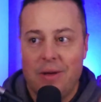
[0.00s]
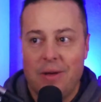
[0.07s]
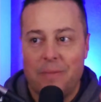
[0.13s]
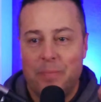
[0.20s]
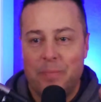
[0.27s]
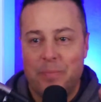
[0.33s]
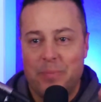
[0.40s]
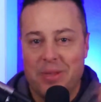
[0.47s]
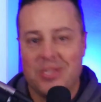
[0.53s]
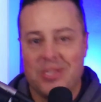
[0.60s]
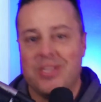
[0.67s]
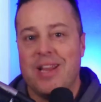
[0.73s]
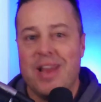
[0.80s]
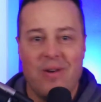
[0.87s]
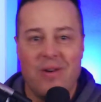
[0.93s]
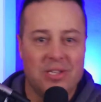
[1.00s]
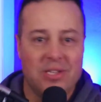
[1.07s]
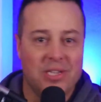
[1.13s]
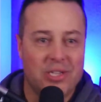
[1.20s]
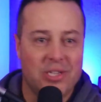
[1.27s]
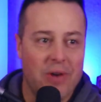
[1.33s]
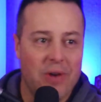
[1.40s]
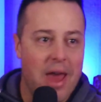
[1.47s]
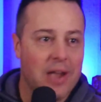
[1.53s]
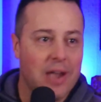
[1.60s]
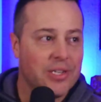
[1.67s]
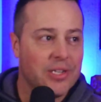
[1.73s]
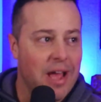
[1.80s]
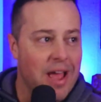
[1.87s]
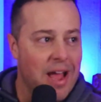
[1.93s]
This is an interesting strategy. I
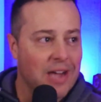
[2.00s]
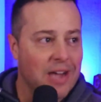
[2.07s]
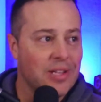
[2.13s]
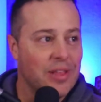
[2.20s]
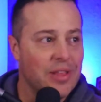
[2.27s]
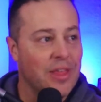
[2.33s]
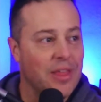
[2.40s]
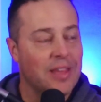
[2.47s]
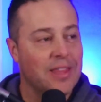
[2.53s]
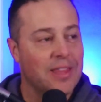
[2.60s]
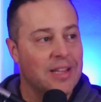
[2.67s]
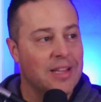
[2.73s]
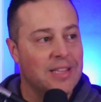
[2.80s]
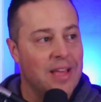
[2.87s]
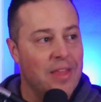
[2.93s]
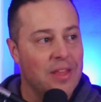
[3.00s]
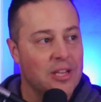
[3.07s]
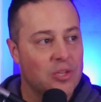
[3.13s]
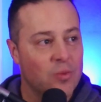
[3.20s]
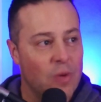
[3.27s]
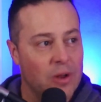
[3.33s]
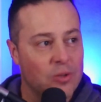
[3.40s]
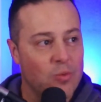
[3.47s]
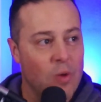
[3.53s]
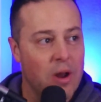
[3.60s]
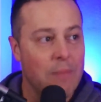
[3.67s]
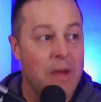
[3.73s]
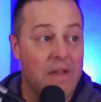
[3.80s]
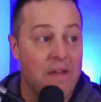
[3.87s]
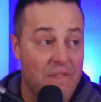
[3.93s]
actually think that this one's one of my
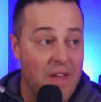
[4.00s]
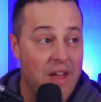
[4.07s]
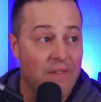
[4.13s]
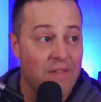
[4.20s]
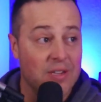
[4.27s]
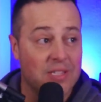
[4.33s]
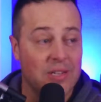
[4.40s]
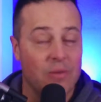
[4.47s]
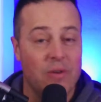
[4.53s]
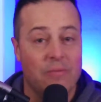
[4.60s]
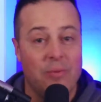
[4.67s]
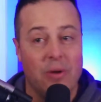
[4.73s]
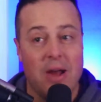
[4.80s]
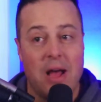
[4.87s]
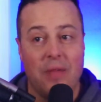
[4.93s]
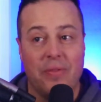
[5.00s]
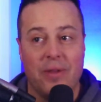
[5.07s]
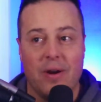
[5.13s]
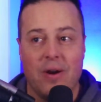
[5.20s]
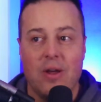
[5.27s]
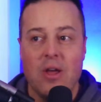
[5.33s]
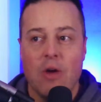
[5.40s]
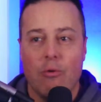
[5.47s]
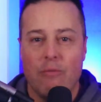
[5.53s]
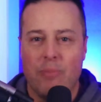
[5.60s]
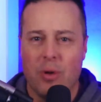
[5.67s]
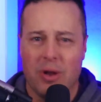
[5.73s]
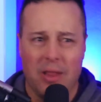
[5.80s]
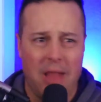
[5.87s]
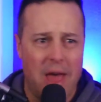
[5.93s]
favorites that we've put out there. We've put a
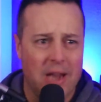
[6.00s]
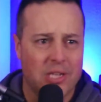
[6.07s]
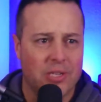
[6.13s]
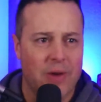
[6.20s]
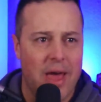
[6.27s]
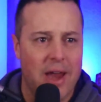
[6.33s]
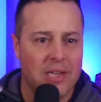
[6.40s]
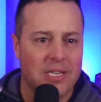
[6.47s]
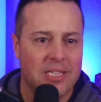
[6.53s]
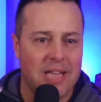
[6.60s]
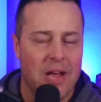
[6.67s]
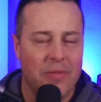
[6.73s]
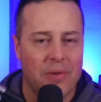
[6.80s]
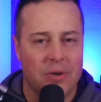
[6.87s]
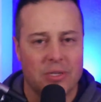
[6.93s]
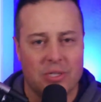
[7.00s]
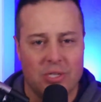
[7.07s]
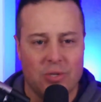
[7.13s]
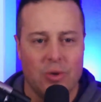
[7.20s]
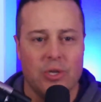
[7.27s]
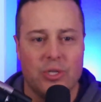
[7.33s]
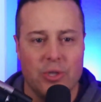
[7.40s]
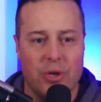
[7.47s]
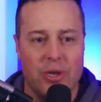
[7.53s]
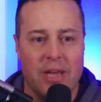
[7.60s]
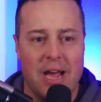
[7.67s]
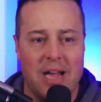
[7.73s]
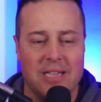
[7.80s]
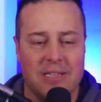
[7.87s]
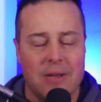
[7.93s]
lot of strategies out there just to sort of show you guys,
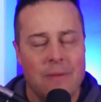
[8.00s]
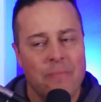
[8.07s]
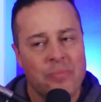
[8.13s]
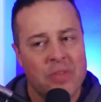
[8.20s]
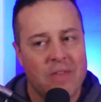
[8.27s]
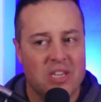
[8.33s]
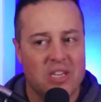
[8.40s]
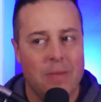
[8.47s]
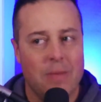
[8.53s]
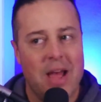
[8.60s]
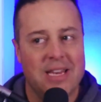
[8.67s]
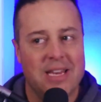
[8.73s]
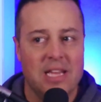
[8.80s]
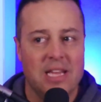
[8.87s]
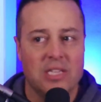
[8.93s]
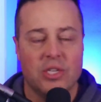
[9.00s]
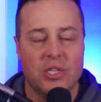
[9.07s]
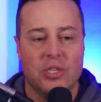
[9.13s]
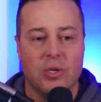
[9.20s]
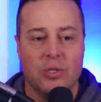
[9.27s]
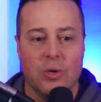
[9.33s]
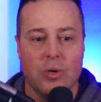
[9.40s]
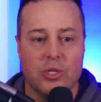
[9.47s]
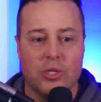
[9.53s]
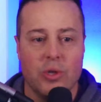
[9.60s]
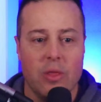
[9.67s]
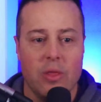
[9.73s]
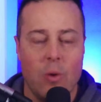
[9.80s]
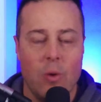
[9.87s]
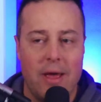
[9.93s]
give you some ideas and sort of show you the
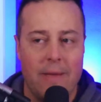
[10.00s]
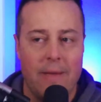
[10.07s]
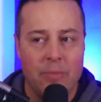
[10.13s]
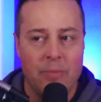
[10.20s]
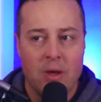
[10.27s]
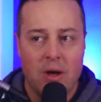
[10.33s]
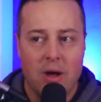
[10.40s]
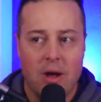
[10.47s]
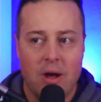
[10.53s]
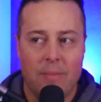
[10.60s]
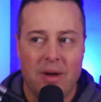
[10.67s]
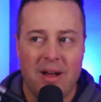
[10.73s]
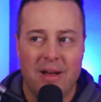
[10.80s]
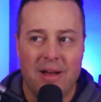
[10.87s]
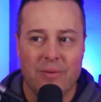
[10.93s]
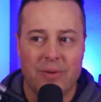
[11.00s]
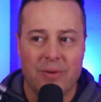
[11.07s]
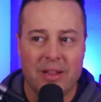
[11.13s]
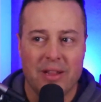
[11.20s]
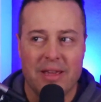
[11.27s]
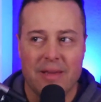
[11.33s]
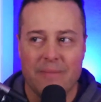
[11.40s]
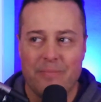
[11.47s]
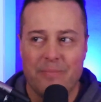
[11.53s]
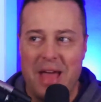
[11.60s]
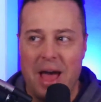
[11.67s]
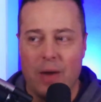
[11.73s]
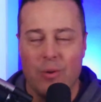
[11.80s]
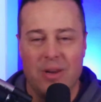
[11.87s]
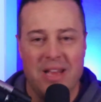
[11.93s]
way, really how
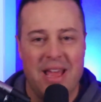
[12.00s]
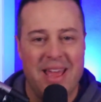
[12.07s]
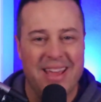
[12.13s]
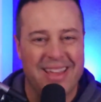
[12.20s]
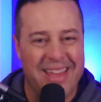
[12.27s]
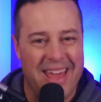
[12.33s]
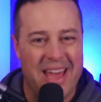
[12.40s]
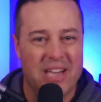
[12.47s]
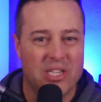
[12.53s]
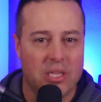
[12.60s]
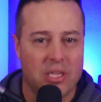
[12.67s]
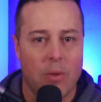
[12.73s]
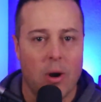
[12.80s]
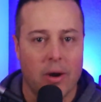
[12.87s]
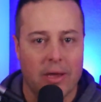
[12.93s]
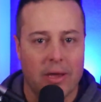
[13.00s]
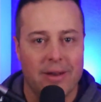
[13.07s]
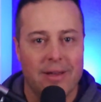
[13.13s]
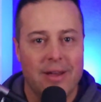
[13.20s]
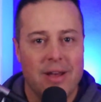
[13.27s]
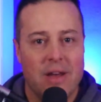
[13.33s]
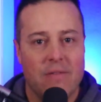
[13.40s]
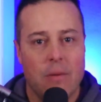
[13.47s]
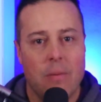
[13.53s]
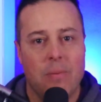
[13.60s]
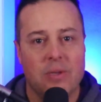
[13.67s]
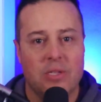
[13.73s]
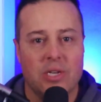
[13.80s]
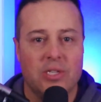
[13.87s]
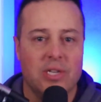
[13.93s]
to engage the market from a
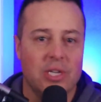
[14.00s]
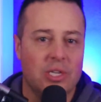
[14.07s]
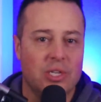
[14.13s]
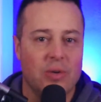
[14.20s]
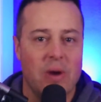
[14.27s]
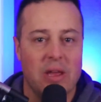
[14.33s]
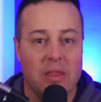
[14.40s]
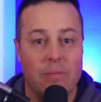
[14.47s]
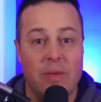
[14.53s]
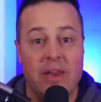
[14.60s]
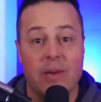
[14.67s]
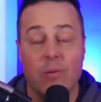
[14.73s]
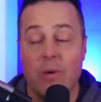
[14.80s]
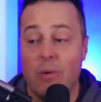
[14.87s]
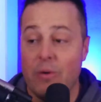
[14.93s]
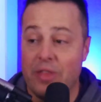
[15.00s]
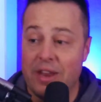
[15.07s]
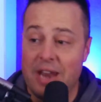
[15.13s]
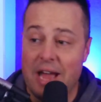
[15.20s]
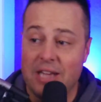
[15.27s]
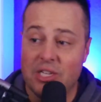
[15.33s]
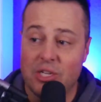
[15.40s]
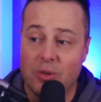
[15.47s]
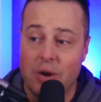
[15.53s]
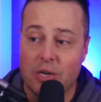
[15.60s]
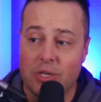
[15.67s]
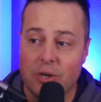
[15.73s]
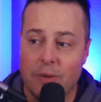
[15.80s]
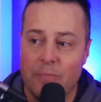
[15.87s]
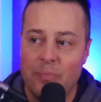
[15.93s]
position of strength, meaning with a nice structure
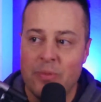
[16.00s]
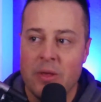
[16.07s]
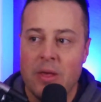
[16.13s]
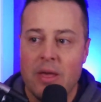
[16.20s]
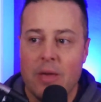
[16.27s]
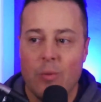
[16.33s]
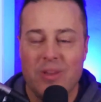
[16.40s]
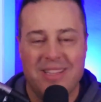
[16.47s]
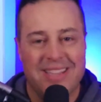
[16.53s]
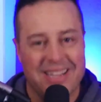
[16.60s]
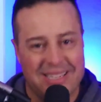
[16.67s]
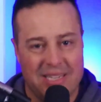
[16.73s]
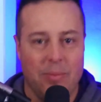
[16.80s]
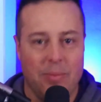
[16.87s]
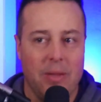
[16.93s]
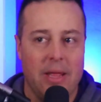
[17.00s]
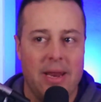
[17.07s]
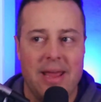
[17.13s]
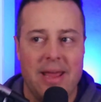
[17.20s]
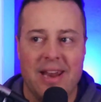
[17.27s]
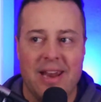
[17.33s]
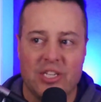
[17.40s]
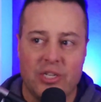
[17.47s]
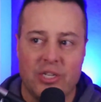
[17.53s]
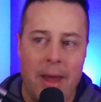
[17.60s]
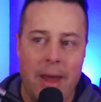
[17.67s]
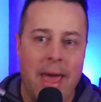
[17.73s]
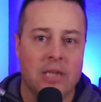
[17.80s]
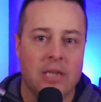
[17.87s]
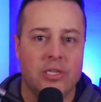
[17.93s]
and with discipline and a
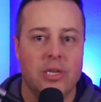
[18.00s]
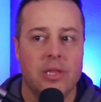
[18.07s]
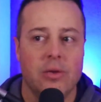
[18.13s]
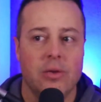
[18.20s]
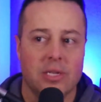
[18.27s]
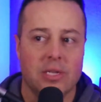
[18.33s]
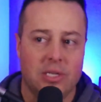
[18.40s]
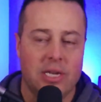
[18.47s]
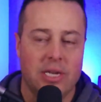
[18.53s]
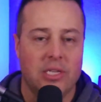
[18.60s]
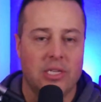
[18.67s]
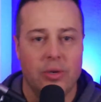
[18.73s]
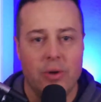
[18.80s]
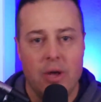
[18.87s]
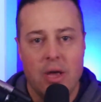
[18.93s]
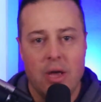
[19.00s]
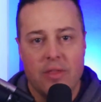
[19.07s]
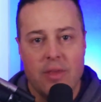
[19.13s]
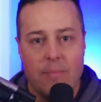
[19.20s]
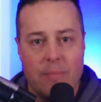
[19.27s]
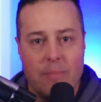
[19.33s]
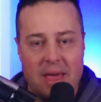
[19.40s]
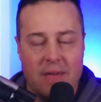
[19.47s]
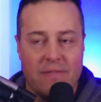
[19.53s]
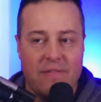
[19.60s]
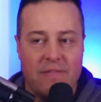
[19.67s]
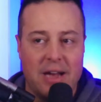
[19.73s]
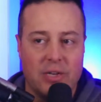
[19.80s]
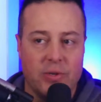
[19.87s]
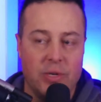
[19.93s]
strategy that you can stick to that may, in fact,
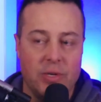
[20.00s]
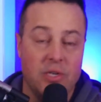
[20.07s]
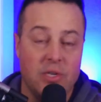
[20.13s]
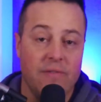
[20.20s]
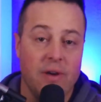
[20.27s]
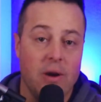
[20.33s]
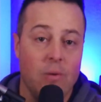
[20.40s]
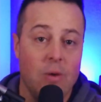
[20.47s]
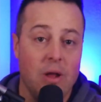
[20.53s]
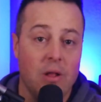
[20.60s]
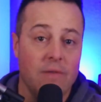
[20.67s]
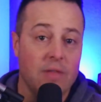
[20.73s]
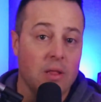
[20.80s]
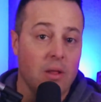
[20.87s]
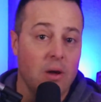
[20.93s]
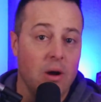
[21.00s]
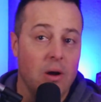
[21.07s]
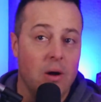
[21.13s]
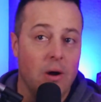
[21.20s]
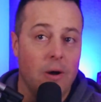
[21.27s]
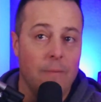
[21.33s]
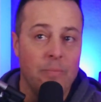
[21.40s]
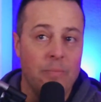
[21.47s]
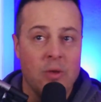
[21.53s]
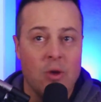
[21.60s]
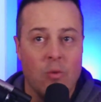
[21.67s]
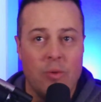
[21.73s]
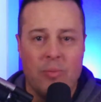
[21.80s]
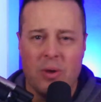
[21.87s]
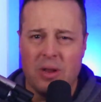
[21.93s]
treat you very well over the long haul. We put
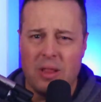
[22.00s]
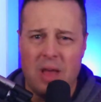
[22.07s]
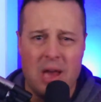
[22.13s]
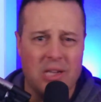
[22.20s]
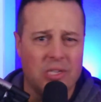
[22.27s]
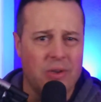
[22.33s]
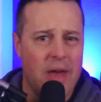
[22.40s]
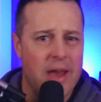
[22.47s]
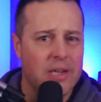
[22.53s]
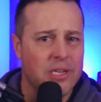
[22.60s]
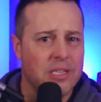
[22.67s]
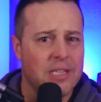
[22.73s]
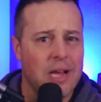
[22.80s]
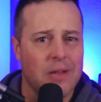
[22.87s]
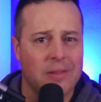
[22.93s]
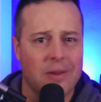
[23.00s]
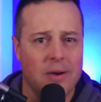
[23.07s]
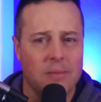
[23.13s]
a lot of strategies out there.